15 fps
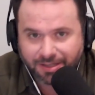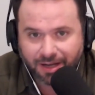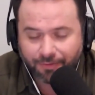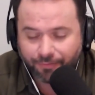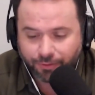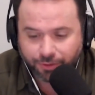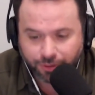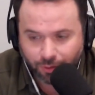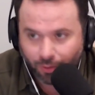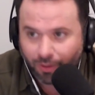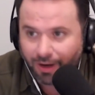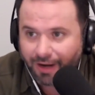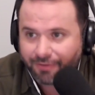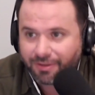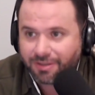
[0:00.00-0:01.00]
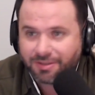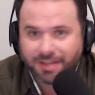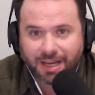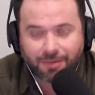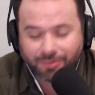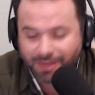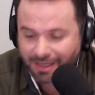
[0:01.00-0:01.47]
last night for sure. The
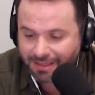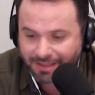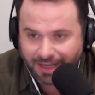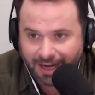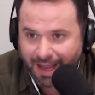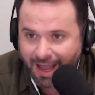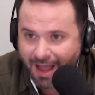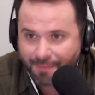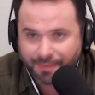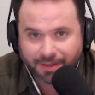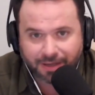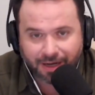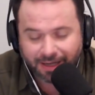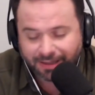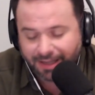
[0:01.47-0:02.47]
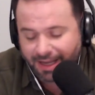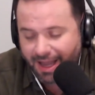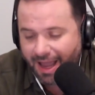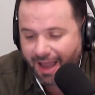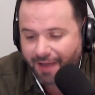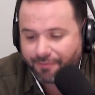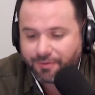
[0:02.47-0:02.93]
same thing's got to happen tonight.
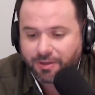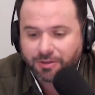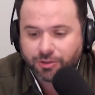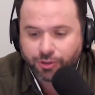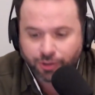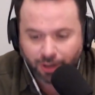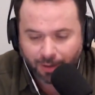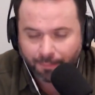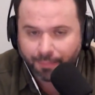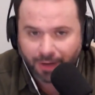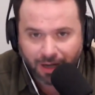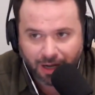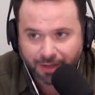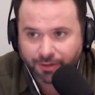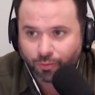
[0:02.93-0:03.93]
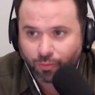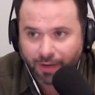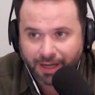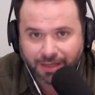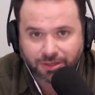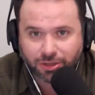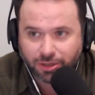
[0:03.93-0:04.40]
They have to jump on the
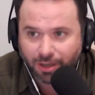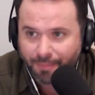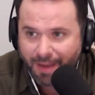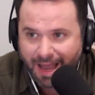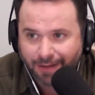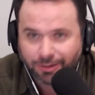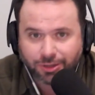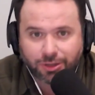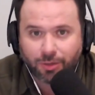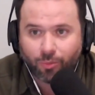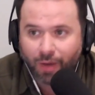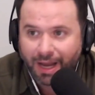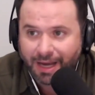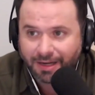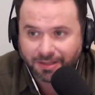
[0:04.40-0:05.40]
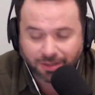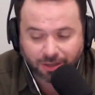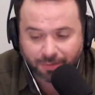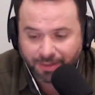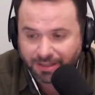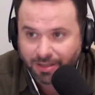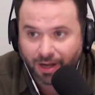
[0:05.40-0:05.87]
Rays somehow, some way, and it's
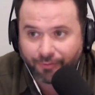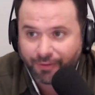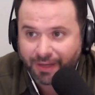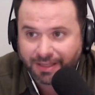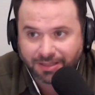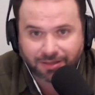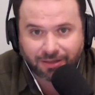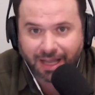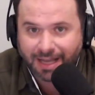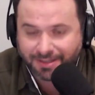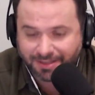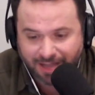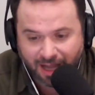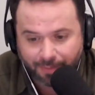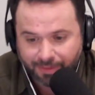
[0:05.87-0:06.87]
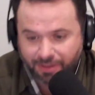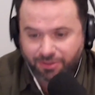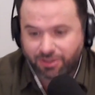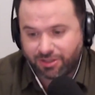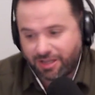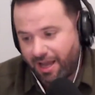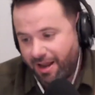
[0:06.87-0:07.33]
going to be tough against Glasnow
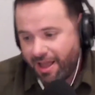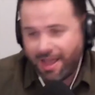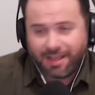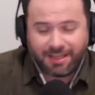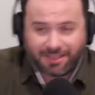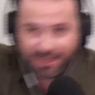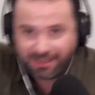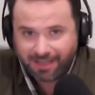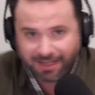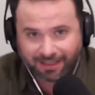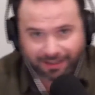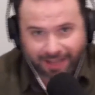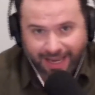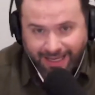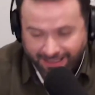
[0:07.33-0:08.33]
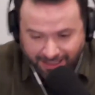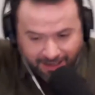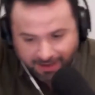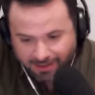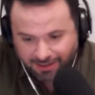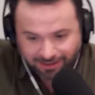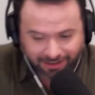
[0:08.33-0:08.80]
because he's got that
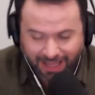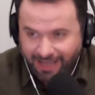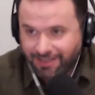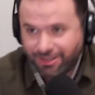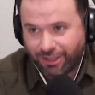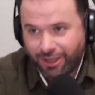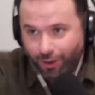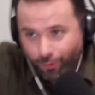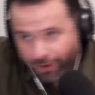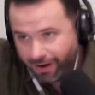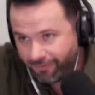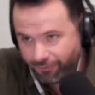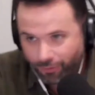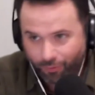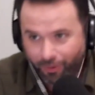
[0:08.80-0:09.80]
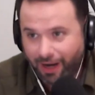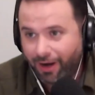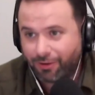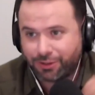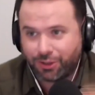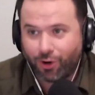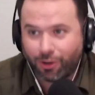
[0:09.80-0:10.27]
lanky, his legs are going
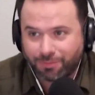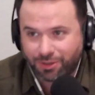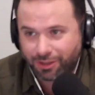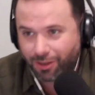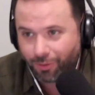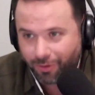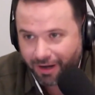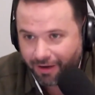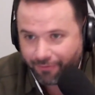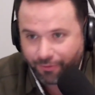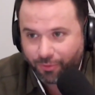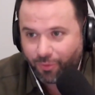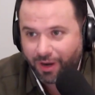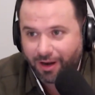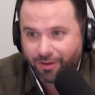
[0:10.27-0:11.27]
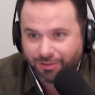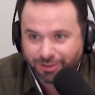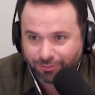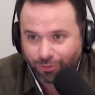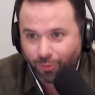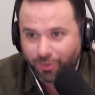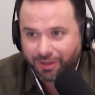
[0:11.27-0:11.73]
everywhere, his arms are going everywhere,
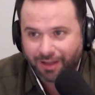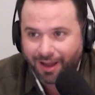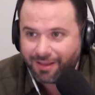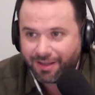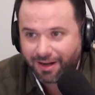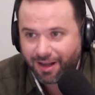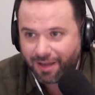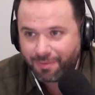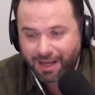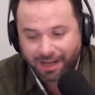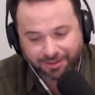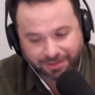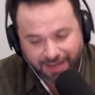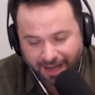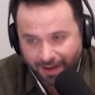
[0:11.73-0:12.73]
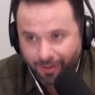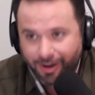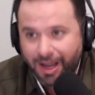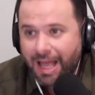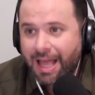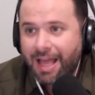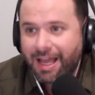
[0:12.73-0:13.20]
he's throwing 99 miles an
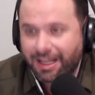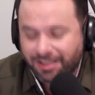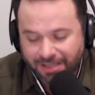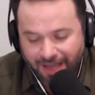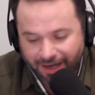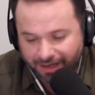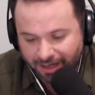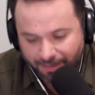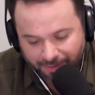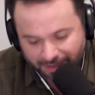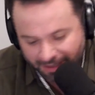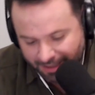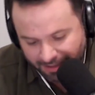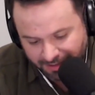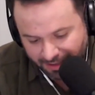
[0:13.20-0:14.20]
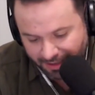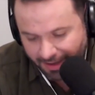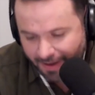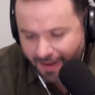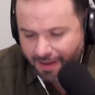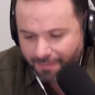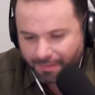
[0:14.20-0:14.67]
hour. It's not going to be
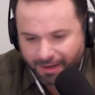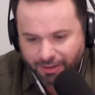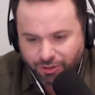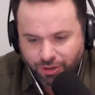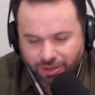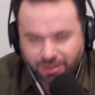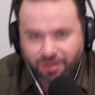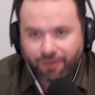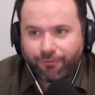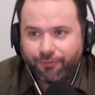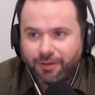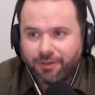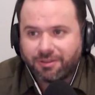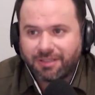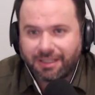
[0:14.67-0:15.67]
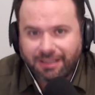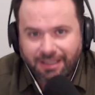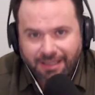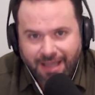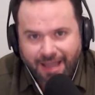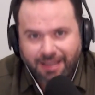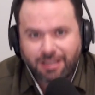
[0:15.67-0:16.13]
easy, but it feels like
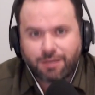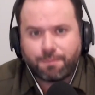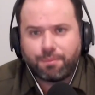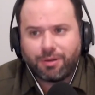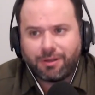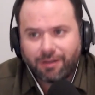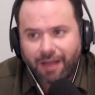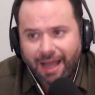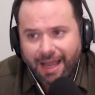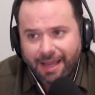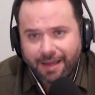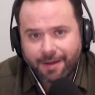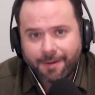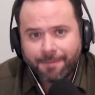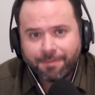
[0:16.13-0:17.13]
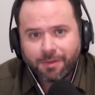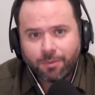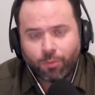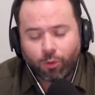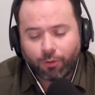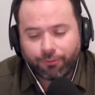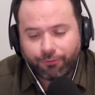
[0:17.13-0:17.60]
the Yankees play
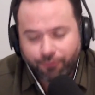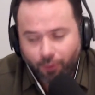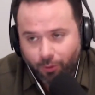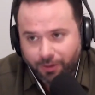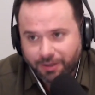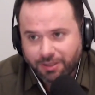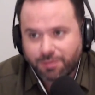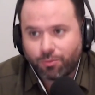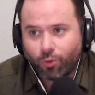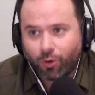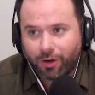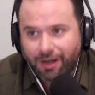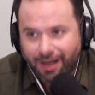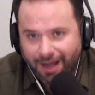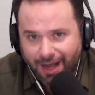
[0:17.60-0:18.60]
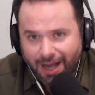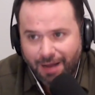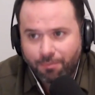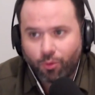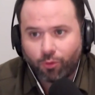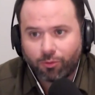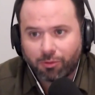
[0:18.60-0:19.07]
more focused, more
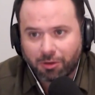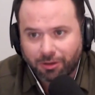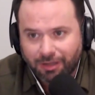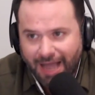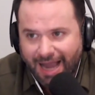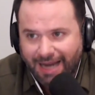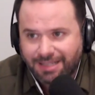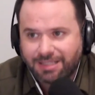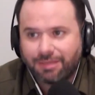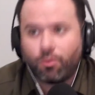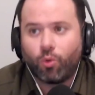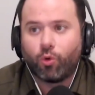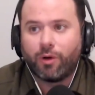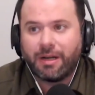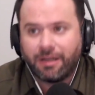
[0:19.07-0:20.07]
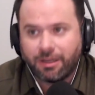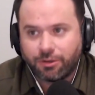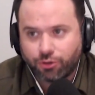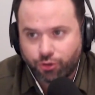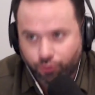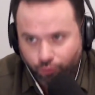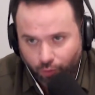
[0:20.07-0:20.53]
calm, more relaxed, more in
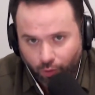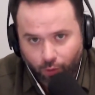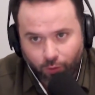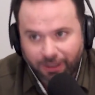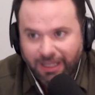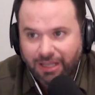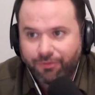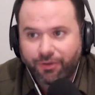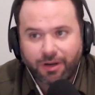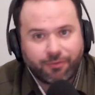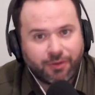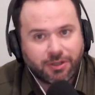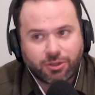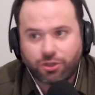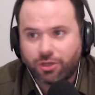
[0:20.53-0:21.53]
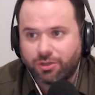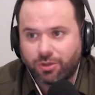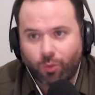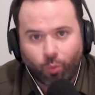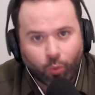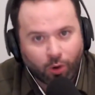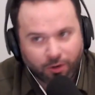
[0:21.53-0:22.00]
control, even if it's just
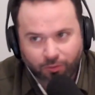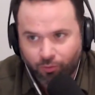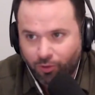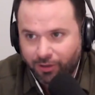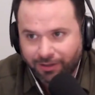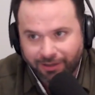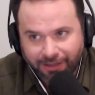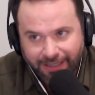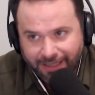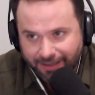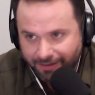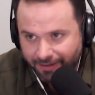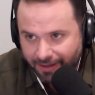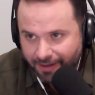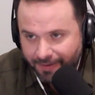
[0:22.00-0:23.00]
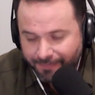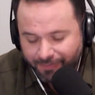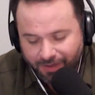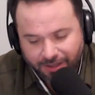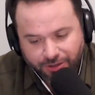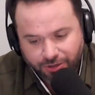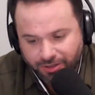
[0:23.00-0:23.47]
a 1-run lead.
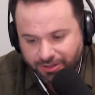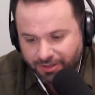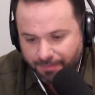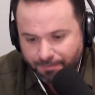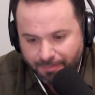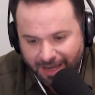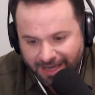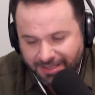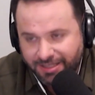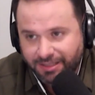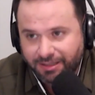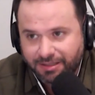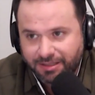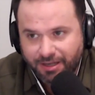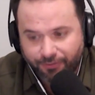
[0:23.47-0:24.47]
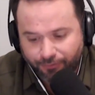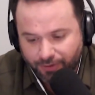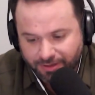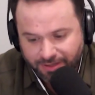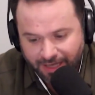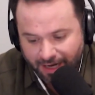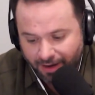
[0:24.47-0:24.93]
It's just amazing the
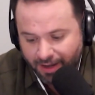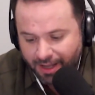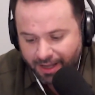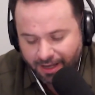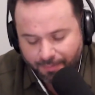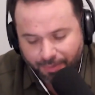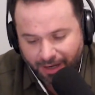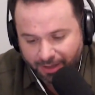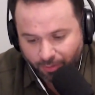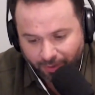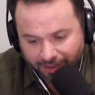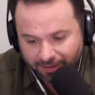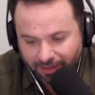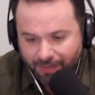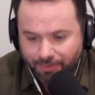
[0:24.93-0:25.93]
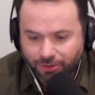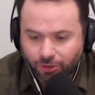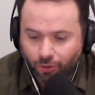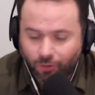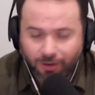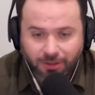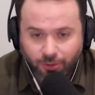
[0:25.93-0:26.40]
difference there. And by the way, Gleyber
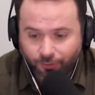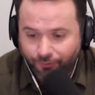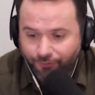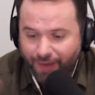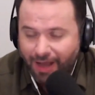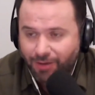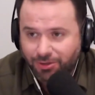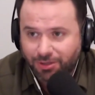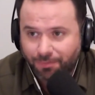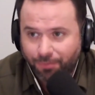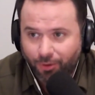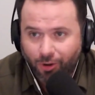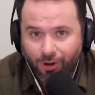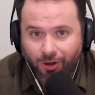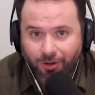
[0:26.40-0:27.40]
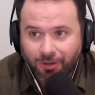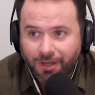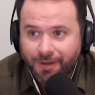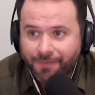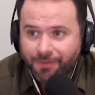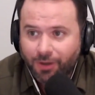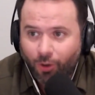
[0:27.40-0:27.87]
Torres, who fouls the ball
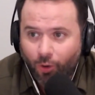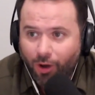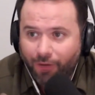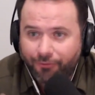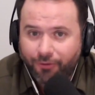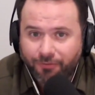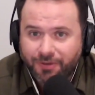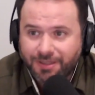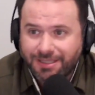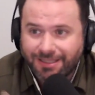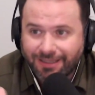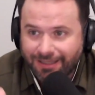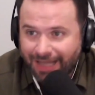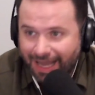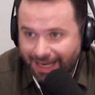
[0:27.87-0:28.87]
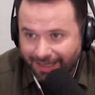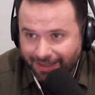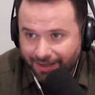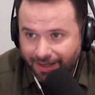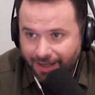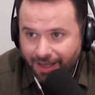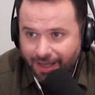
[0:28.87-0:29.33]
off of his
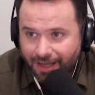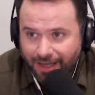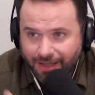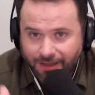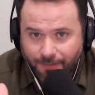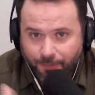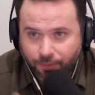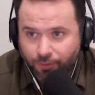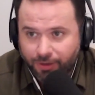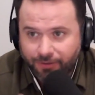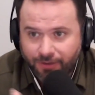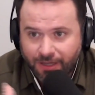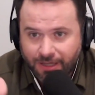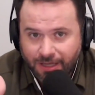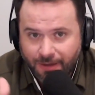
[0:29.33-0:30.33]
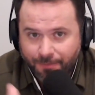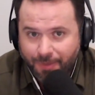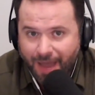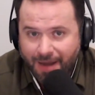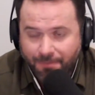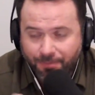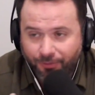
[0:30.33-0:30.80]
leg in the
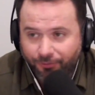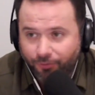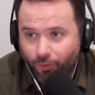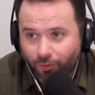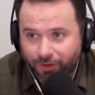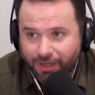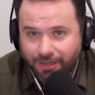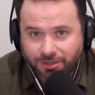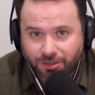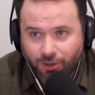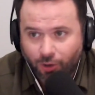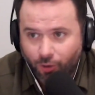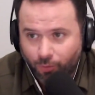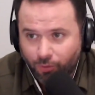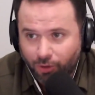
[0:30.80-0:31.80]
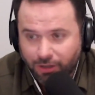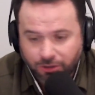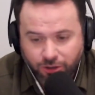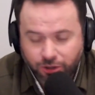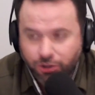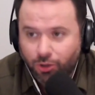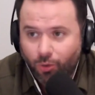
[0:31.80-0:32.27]
at-bat before he hits the home
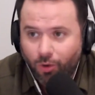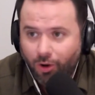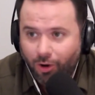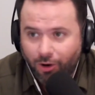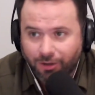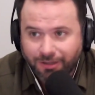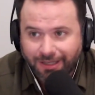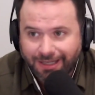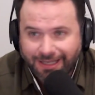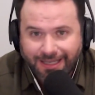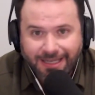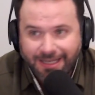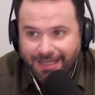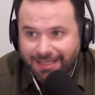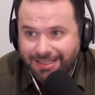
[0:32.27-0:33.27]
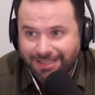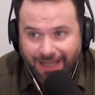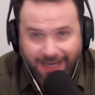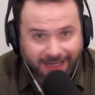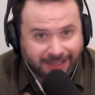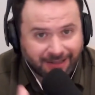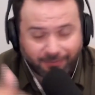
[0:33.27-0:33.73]
run so hard that he needs
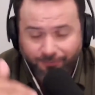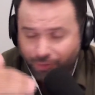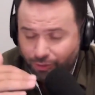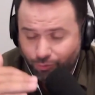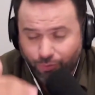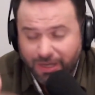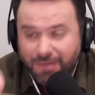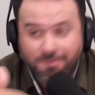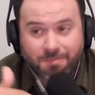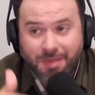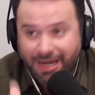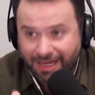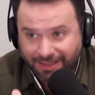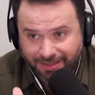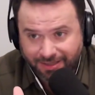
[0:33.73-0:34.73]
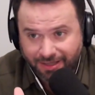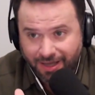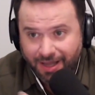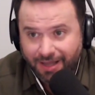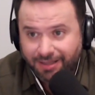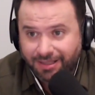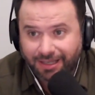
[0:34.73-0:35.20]
like 3 minutes
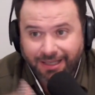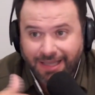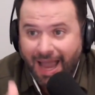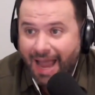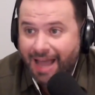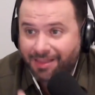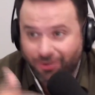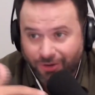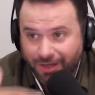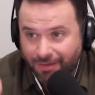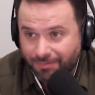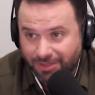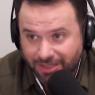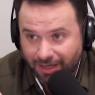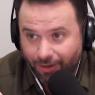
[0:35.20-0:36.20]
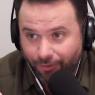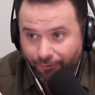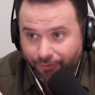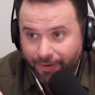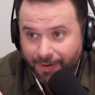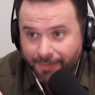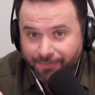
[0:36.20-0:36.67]
to gather
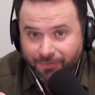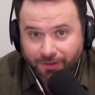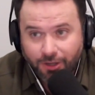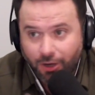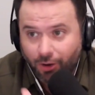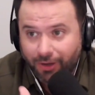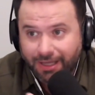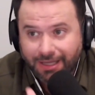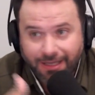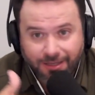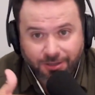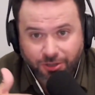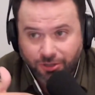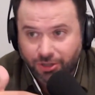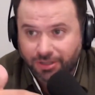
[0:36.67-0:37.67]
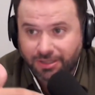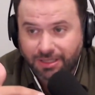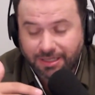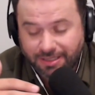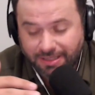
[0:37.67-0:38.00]
himself You know, he's